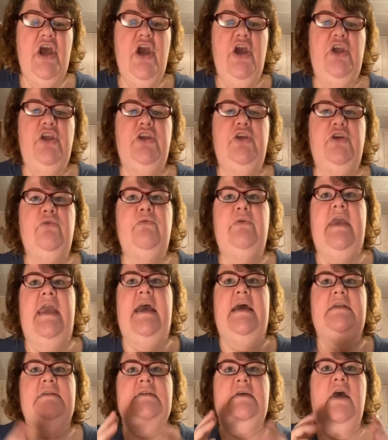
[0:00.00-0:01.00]
You
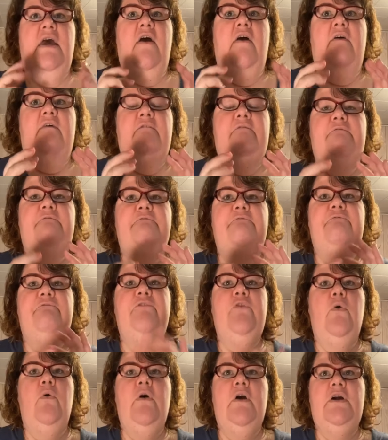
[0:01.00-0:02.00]
get
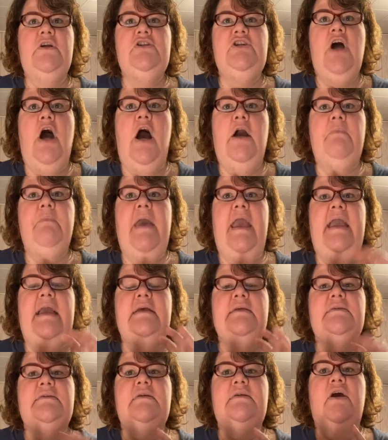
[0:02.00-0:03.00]
4 chalk
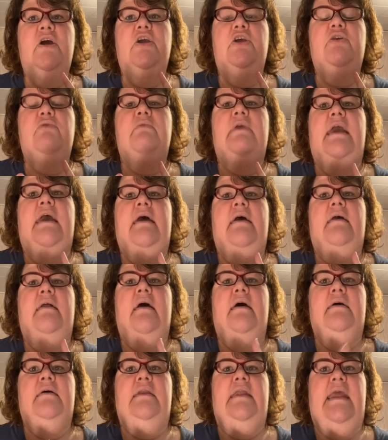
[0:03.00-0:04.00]
paste, you get
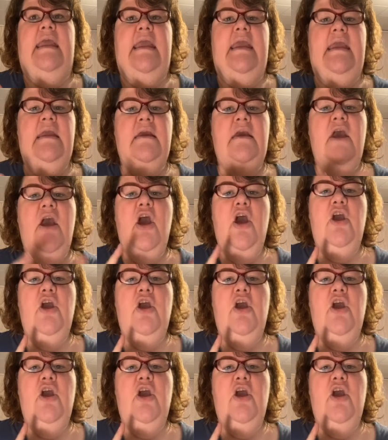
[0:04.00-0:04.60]
an ink,